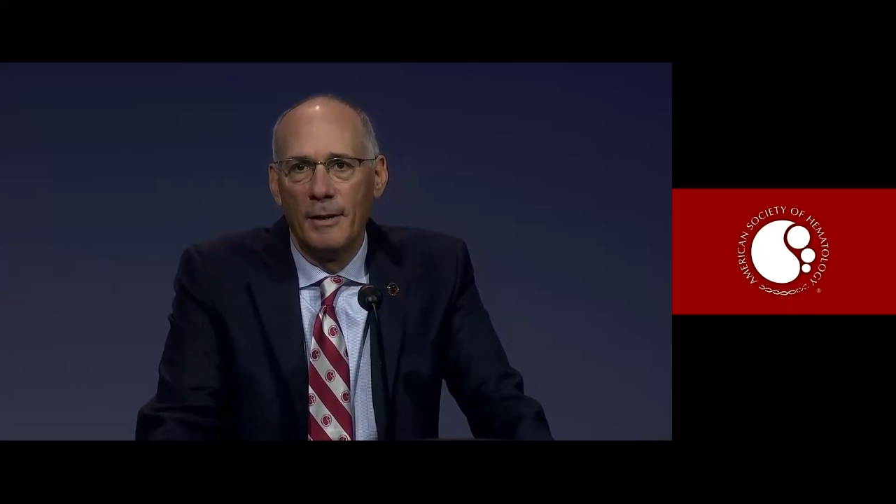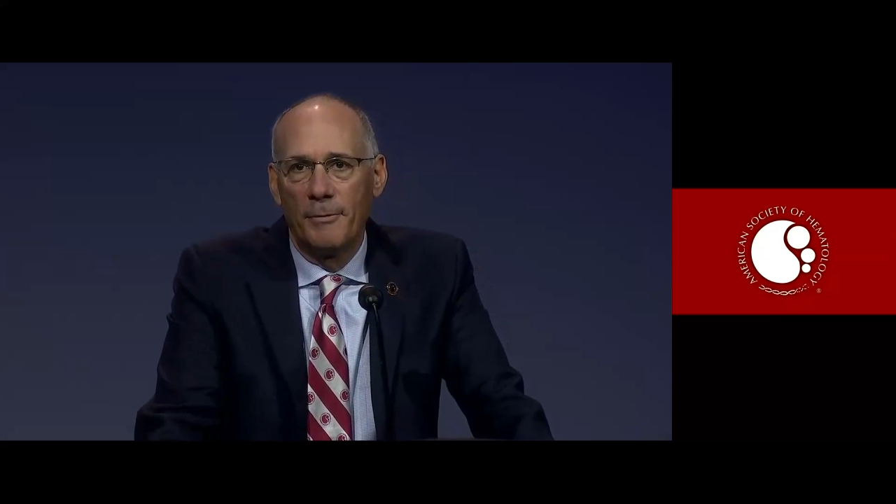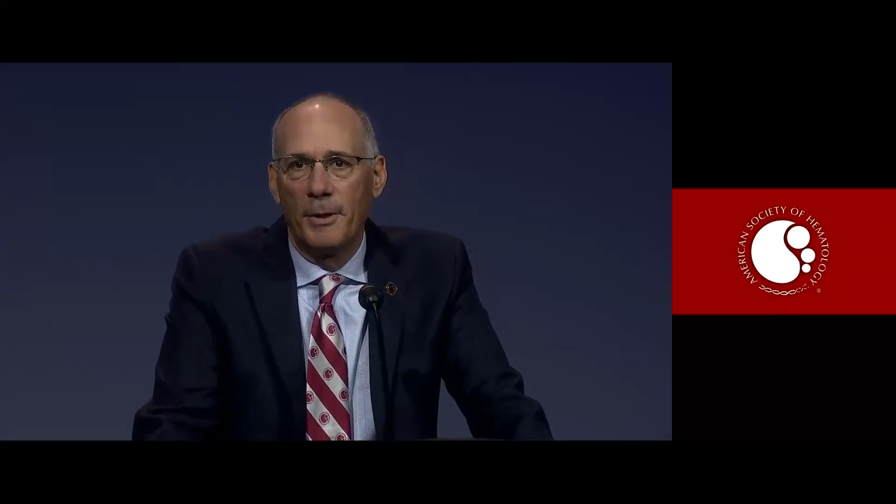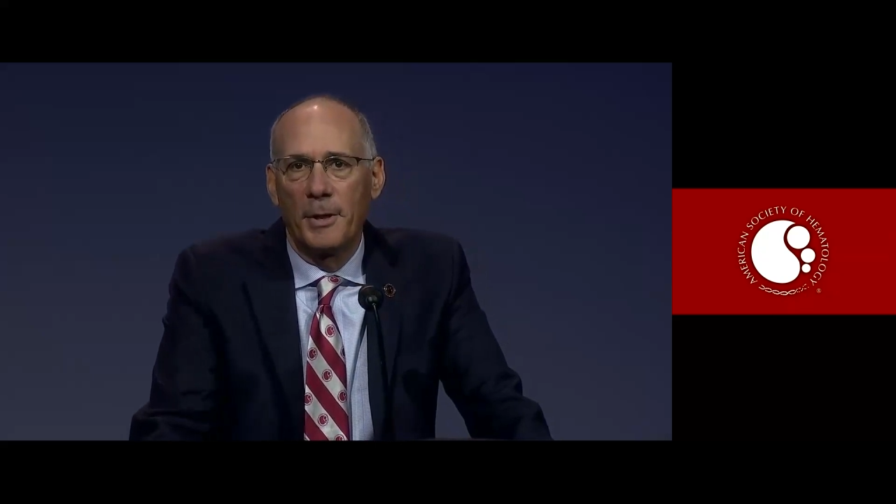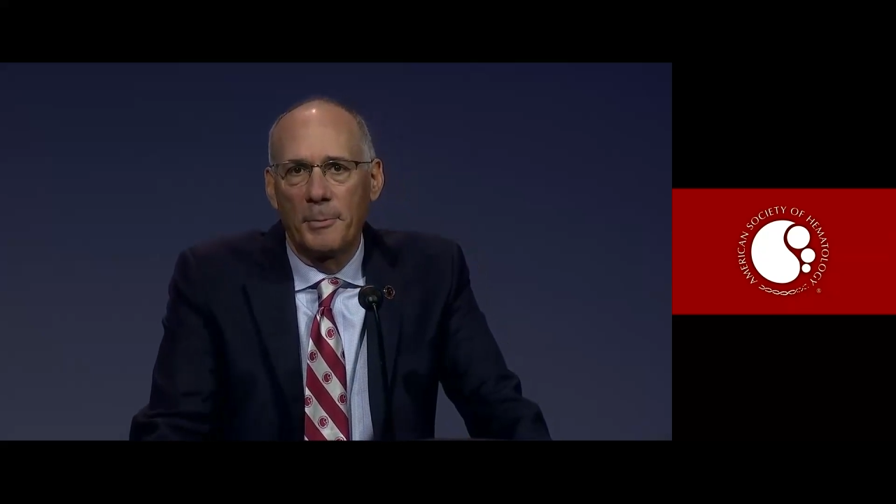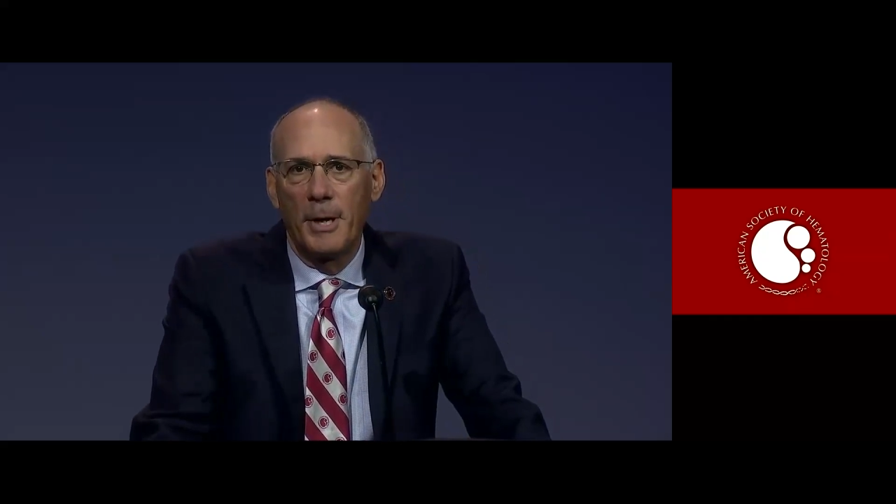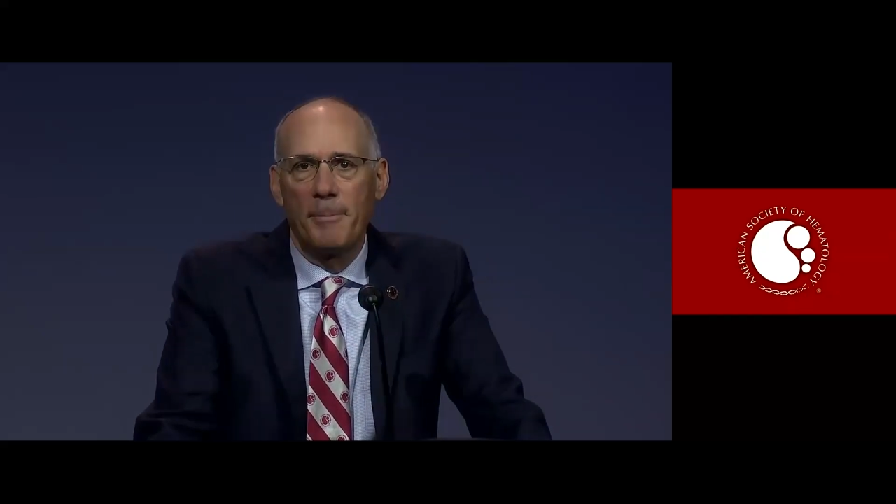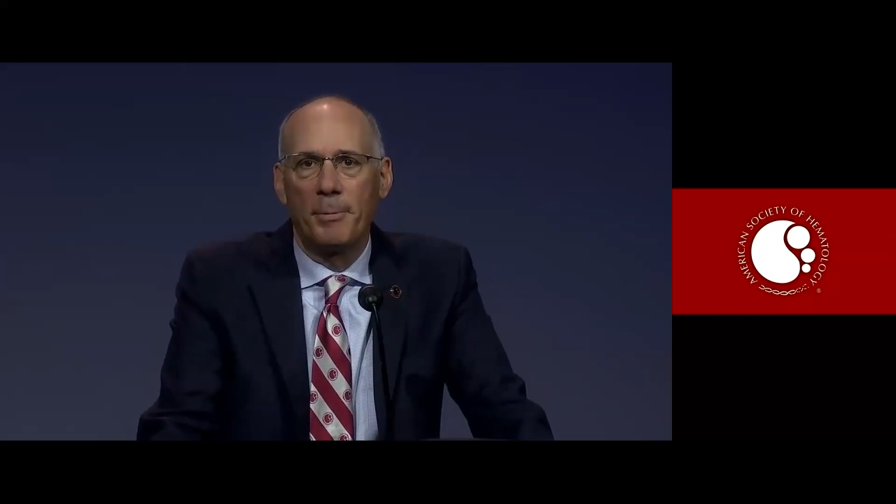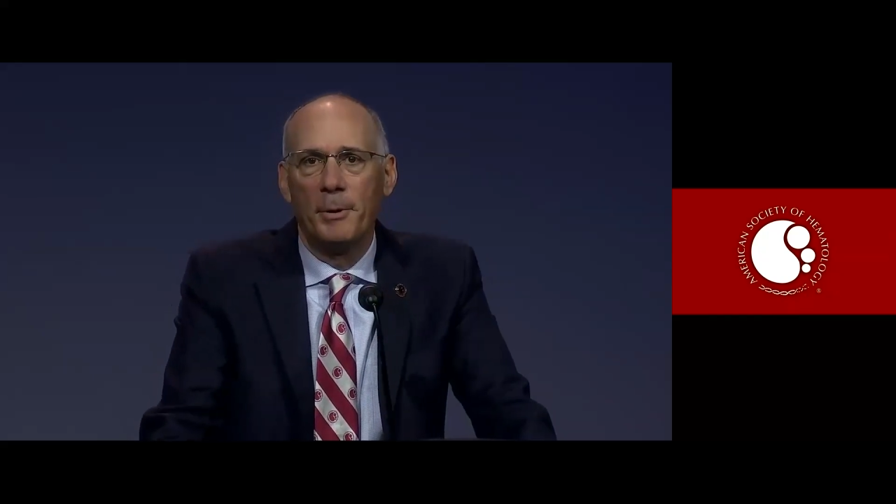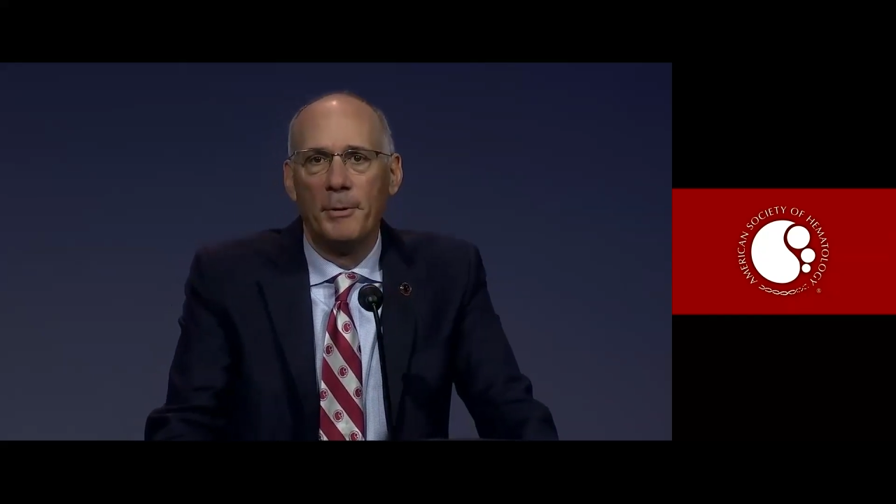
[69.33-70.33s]
for the three
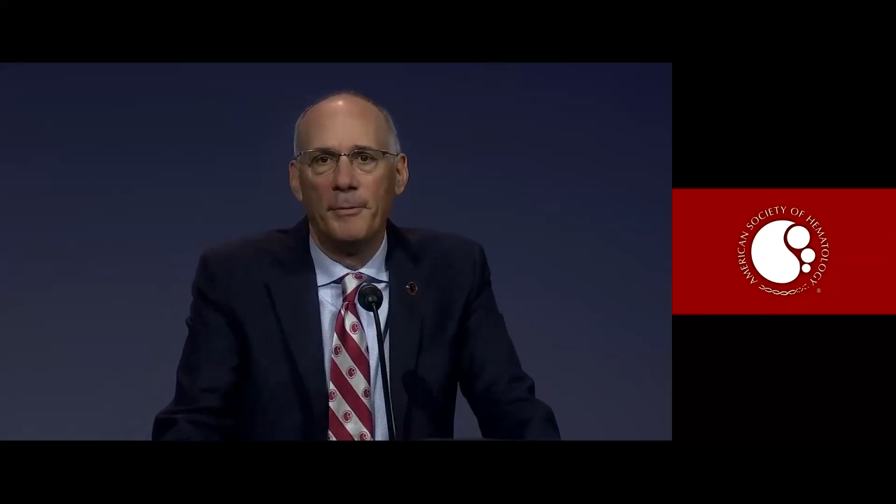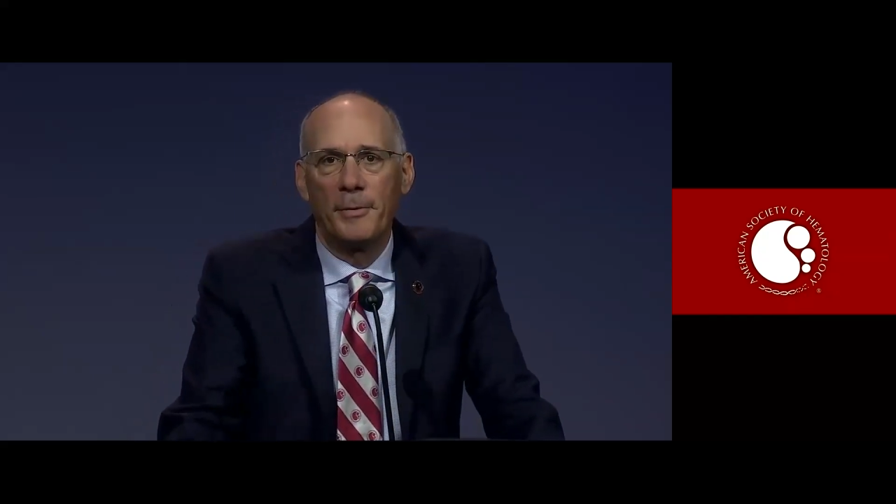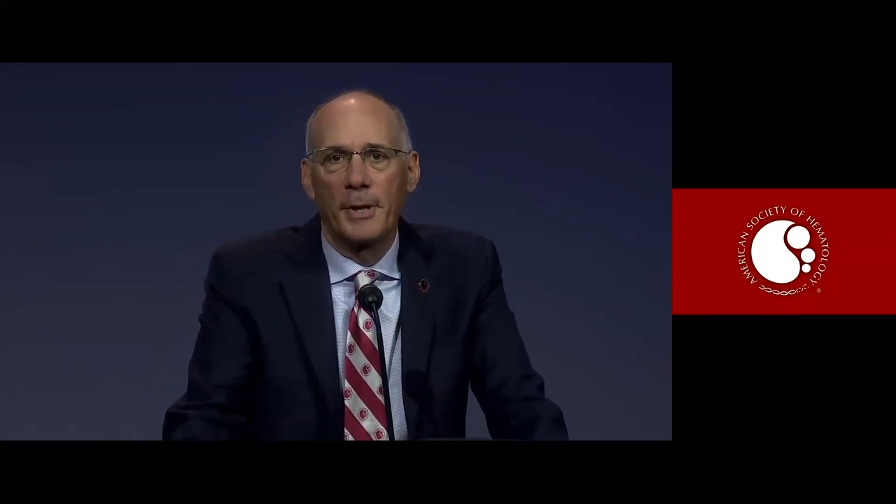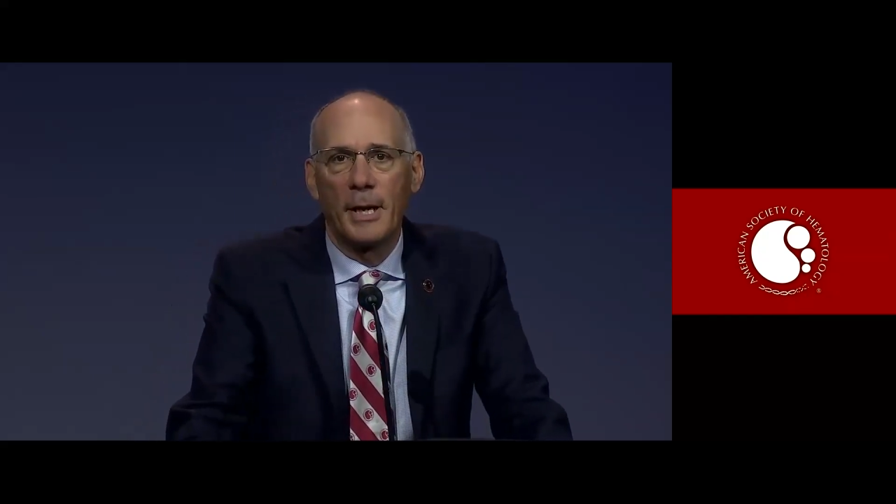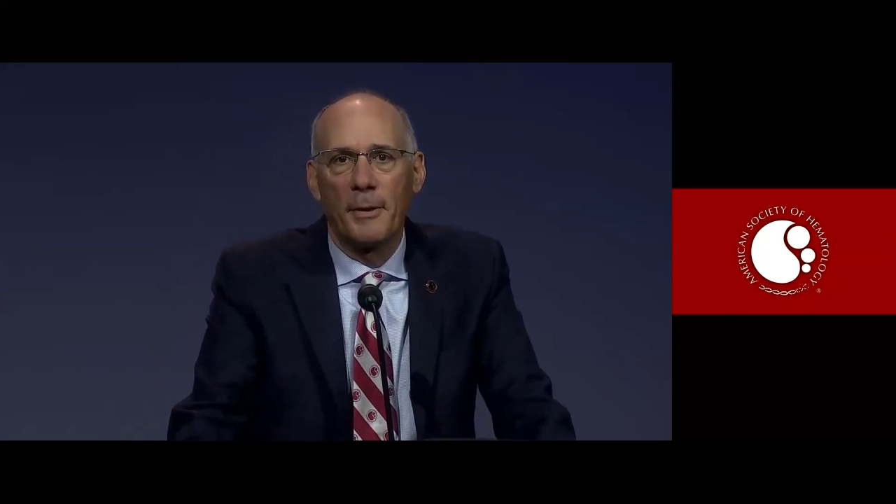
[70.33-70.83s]
approved